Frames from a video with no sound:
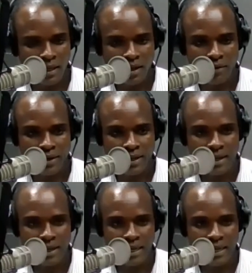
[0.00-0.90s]
All right,
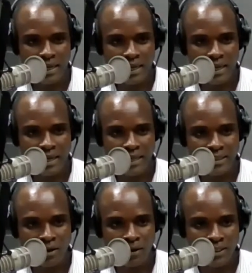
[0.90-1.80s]

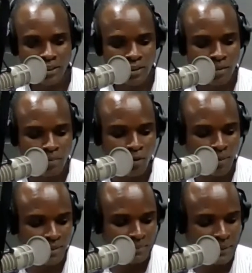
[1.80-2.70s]
Adelola, just a
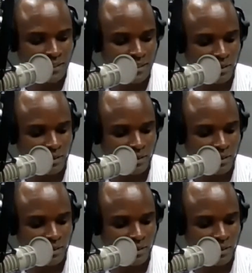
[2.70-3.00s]
moment, please.